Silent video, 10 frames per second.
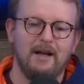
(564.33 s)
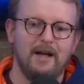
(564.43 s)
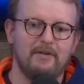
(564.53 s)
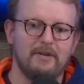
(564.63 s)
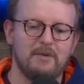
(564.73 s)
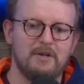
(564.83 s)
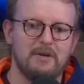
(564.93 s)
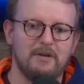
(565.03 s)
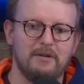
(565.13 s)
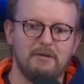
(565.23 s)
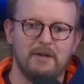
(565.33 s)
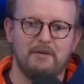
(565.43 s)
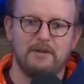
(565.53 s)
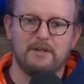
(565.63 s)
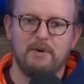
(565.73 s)
Everything we do here at Loading Ready
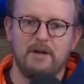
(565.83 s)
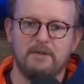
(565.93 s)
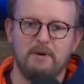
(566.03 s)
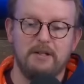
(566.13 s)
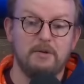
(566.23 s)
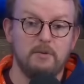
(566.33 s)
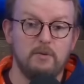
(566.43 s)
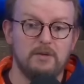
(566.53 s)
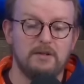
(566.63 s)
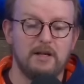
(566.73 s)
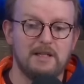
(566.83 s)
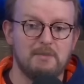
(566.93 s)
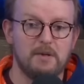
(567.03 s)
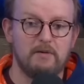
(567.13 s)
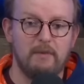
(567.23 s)
Run is brought to you by you and your kind
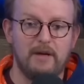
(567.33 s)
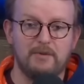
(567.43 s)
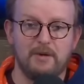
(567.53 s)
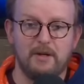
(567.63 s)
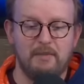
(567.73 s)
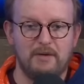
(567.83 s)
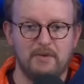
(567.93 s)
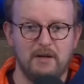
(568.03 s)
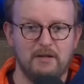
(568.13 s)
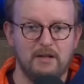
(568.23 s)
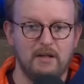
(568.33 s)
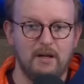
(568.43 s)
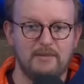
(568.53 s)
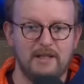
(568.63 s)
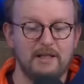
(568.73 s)
support of our Patreon,
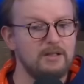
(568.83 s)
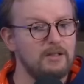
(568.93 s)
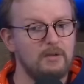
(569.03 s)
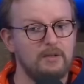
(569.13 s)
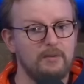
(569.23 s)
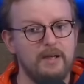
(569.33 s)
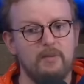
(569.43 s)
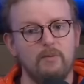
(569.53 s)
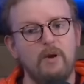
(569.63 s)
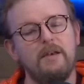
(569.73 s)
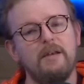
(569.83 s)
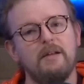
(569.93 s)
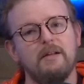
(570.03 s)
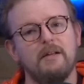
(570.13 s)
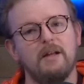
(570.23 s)
patreon.com slash loadingreadyrun.
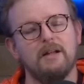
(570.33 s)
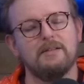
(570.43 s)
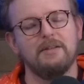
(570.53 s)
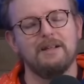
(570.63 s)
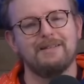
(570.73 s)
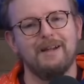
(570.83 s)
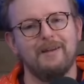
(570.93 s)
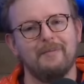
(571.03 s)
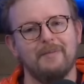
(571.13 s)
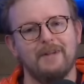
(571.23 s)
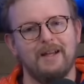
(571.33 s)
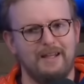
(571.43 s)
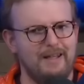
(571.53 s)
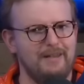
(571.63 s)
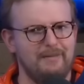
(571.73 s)
Until next time, I
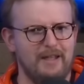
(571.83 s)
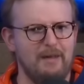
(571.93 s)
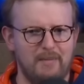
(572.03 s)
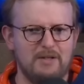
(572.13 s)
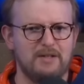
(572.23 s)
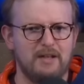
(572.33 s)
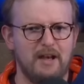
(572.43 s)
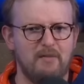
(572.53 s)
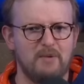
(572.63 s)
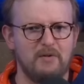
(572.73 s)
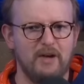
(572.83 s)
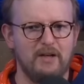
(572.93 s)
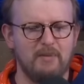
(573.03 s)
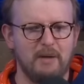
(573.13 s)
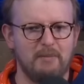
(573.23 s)
think I mentioned that I've been
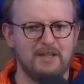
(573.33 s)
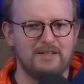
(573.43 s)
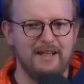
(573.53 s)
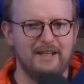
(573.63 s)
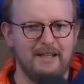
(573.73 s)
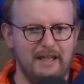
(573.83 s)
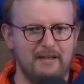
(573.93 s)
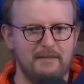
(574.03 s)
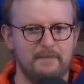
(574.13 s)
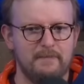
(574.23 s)
Graham, but I'm going to say it again.